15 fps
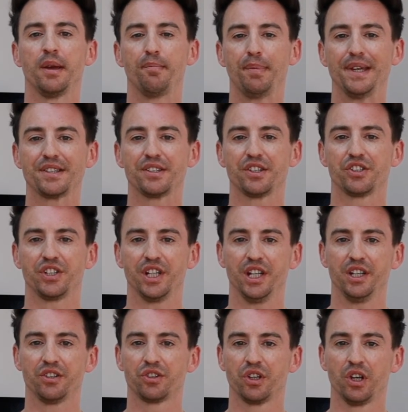
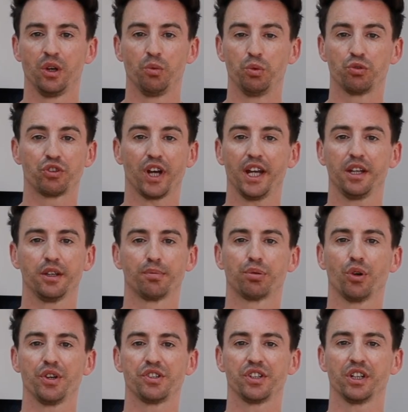businesses will take the
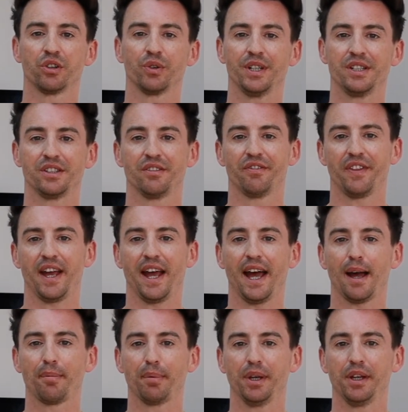price increase if they're
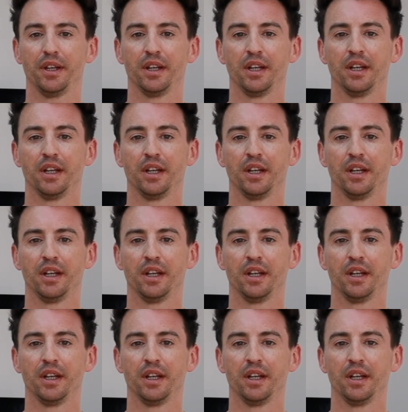happy.